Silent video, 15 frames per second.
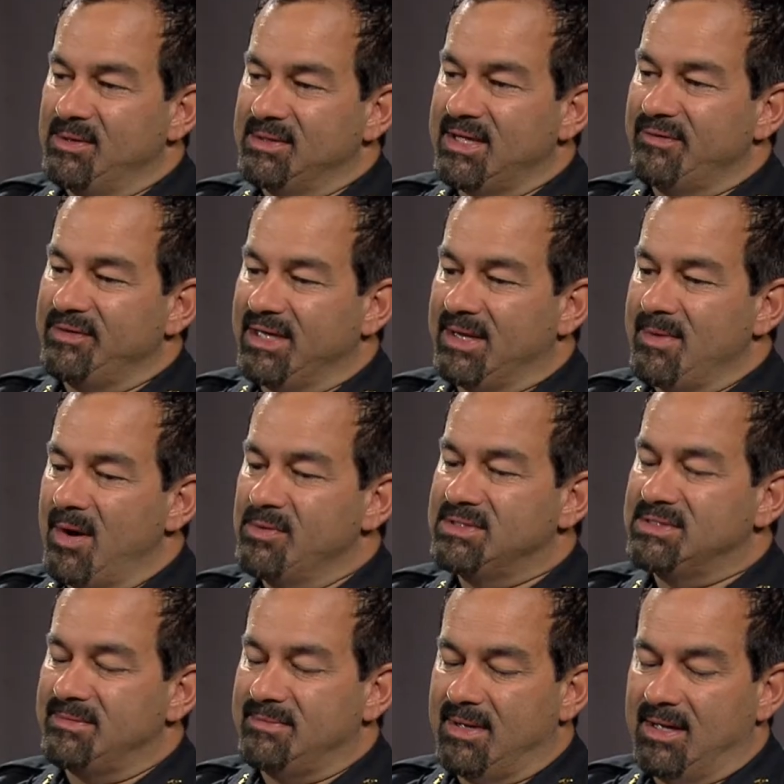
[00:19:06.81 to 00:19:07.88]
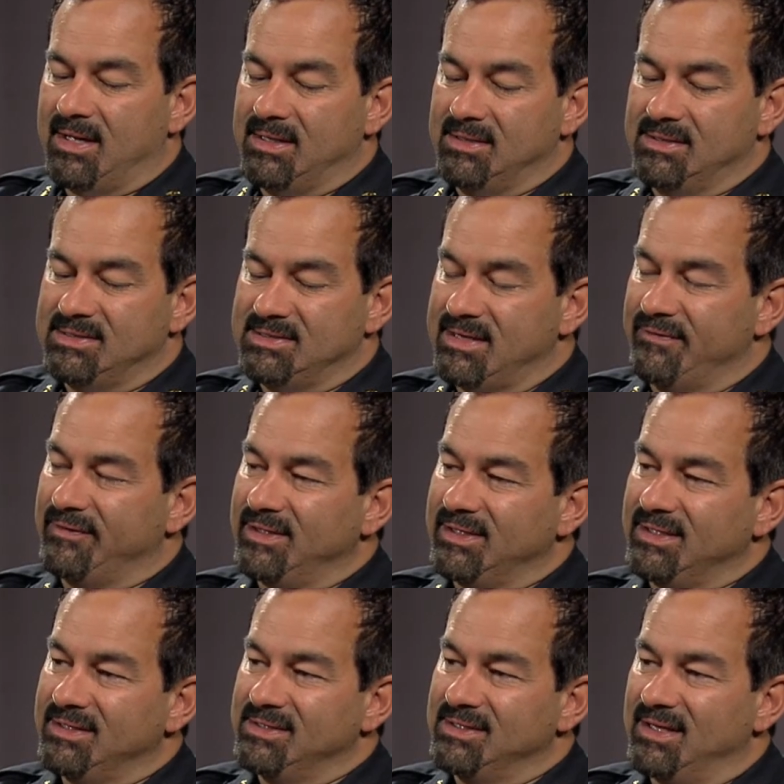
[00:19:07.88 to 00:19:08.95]
Definitely come up with some
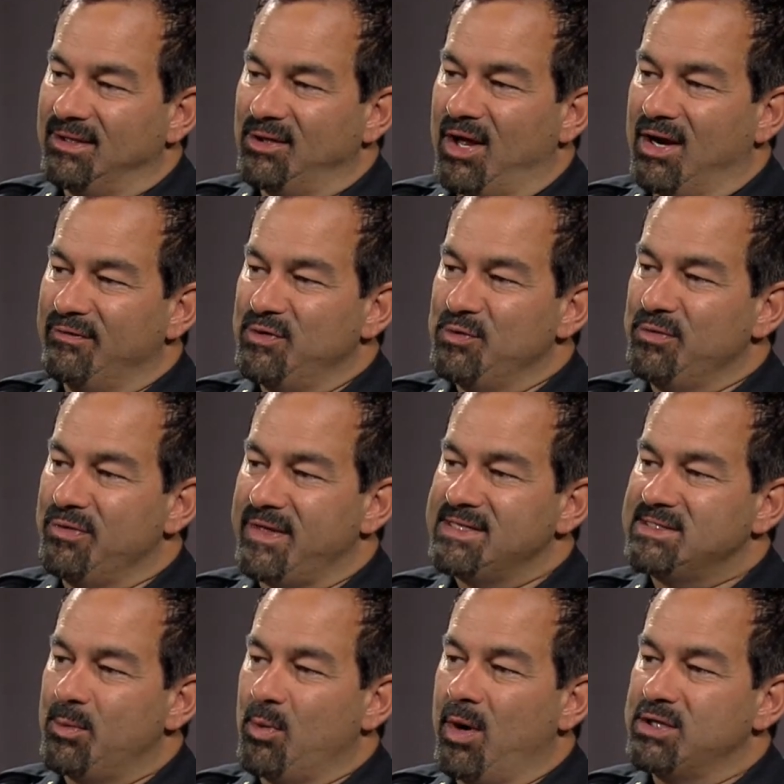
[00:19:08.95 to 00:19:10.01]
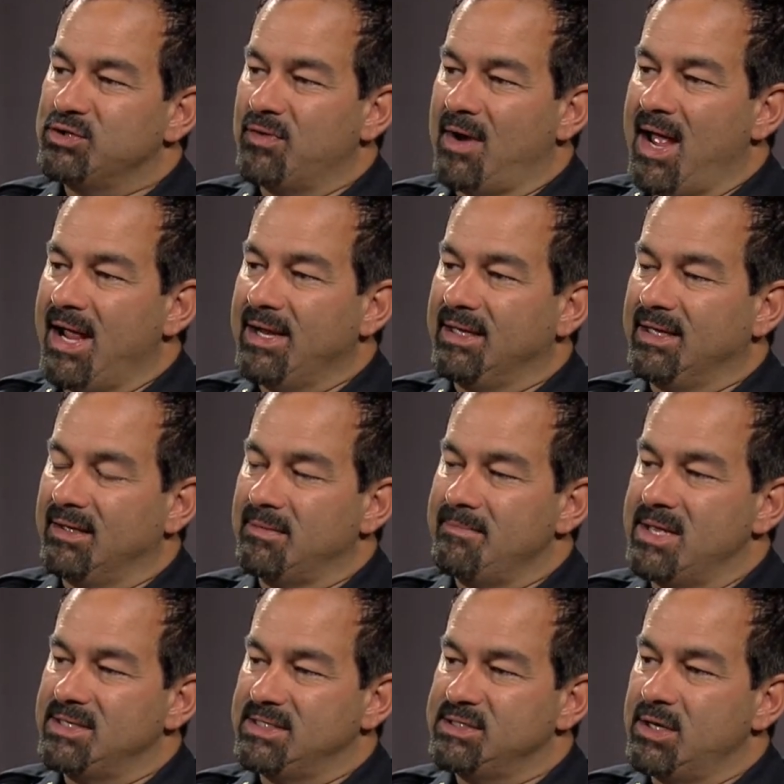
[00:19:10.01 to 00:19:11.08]
definitely a lot of new things we want to try and get the
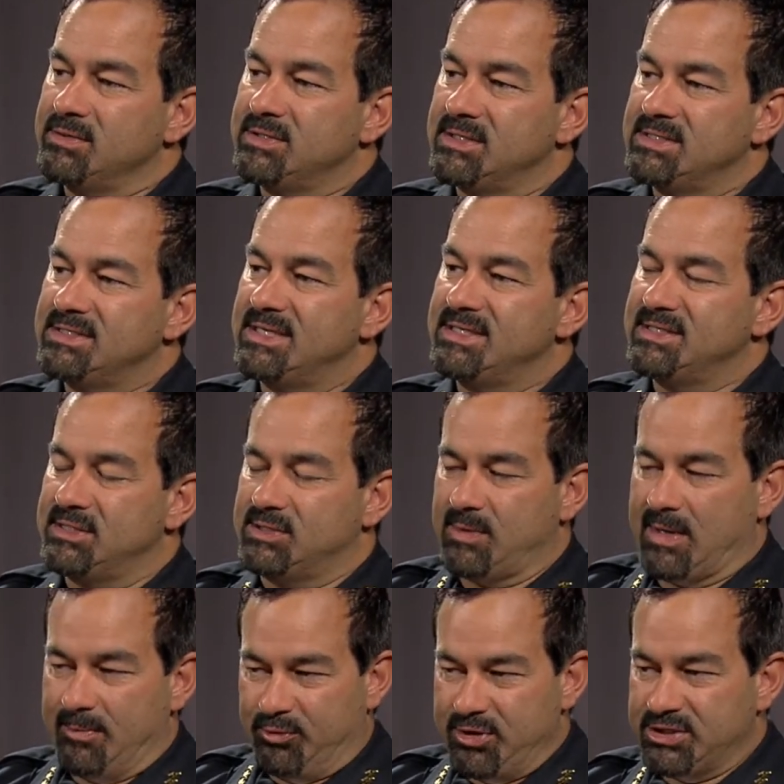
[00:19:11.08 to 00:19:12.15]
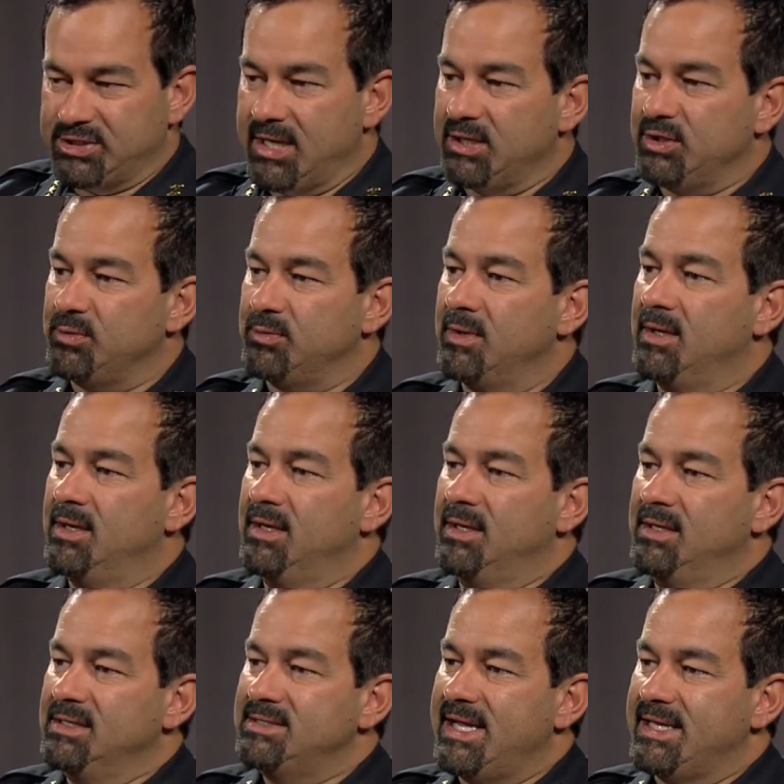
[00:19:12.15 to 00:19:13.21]
message out to the citizens. So I appreciate you
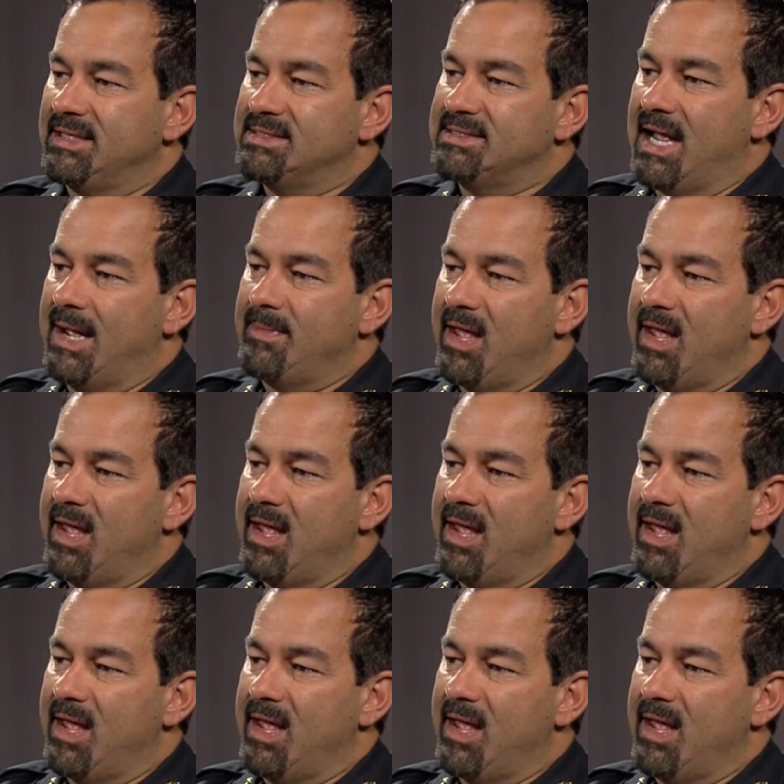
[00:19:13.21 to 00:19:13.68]
taking the time to